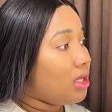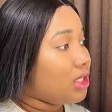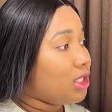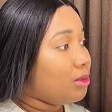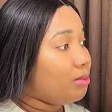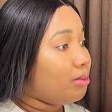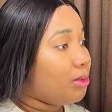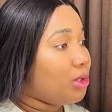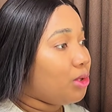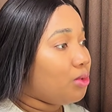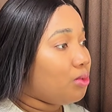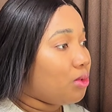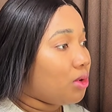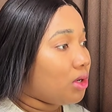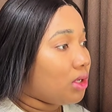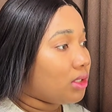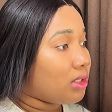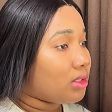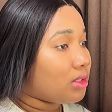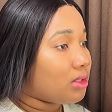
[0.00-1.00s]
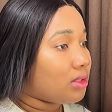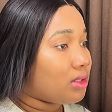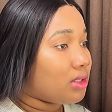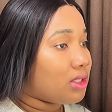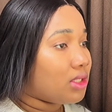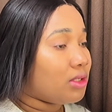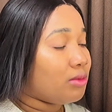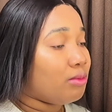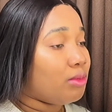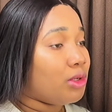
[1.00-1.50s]
the blue one
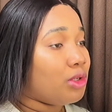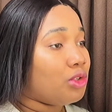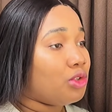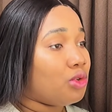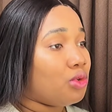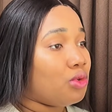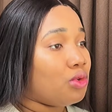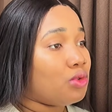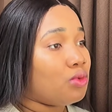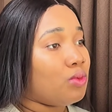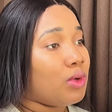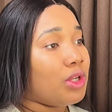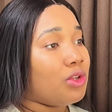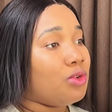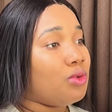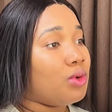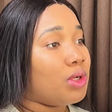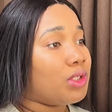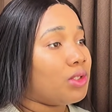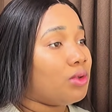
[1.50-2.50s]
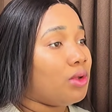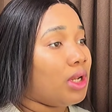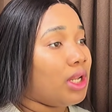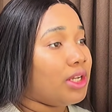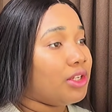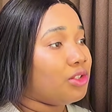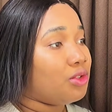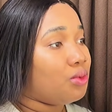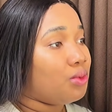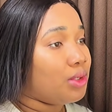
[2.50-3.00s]
simply shows when US dollar
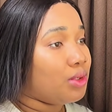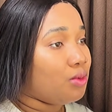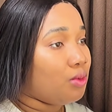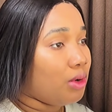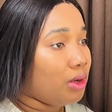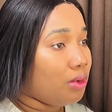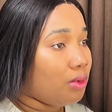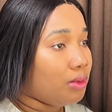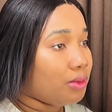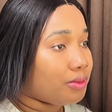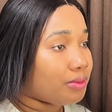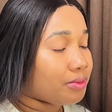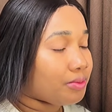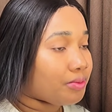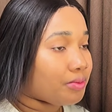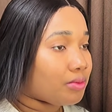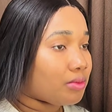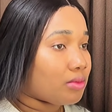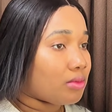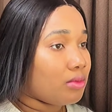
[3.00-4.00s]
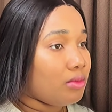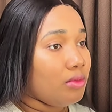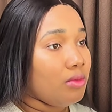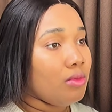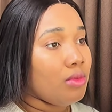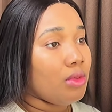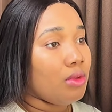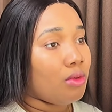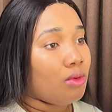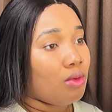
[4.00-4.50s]
is doing well,
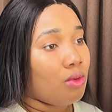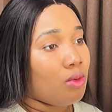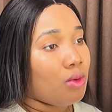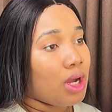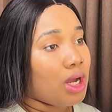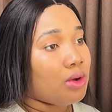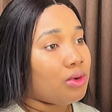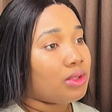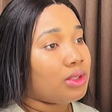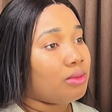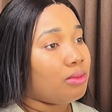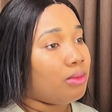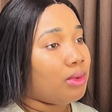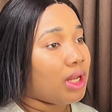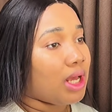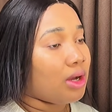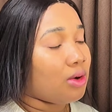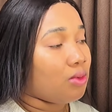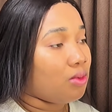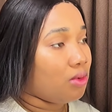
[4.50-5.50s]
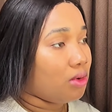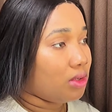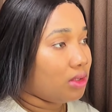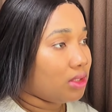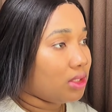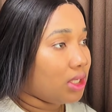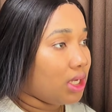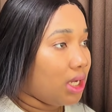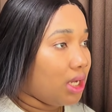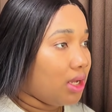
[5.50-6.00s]
while the black
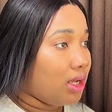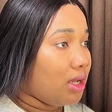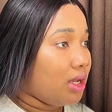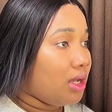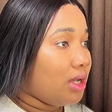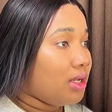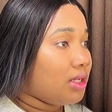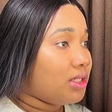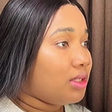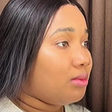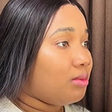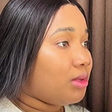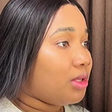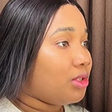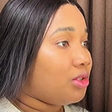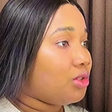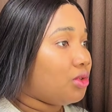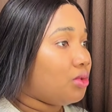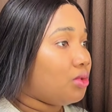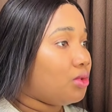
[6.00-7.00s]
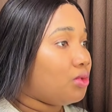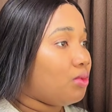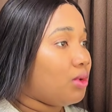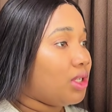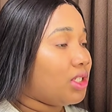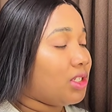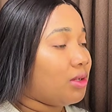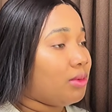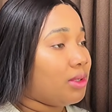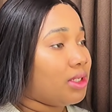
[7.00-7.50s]
one simply shows
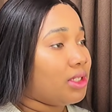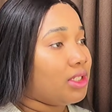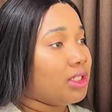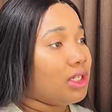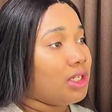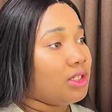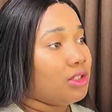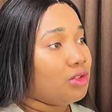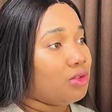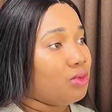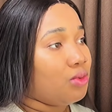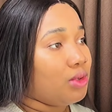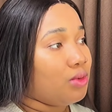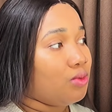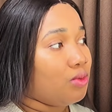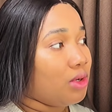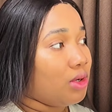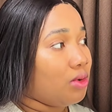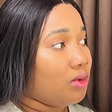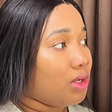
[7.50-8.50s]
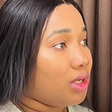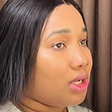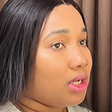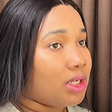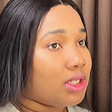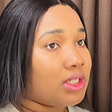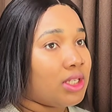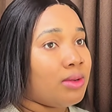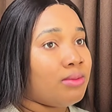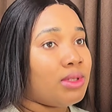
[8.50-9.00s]
when Japanese yen is doing well.
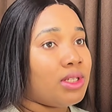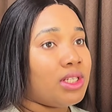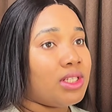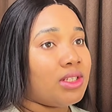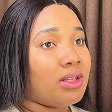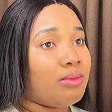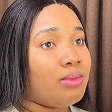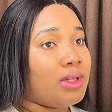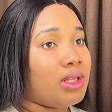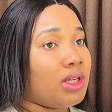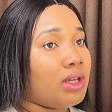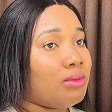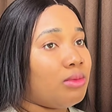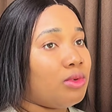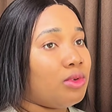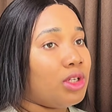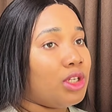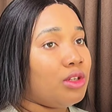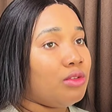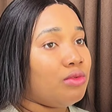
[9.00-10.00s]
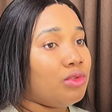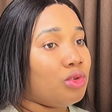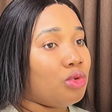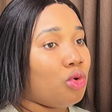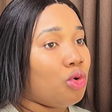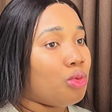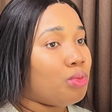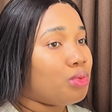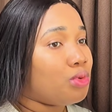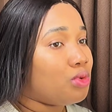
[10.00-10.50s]
Same thing is applicable if you
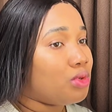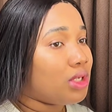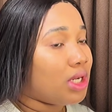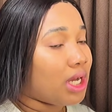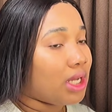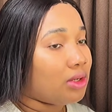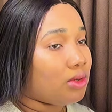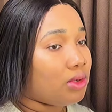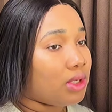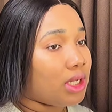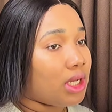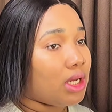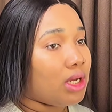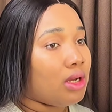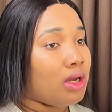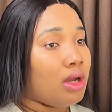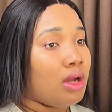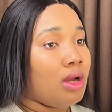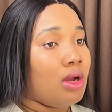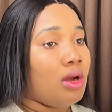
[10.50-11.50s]
open another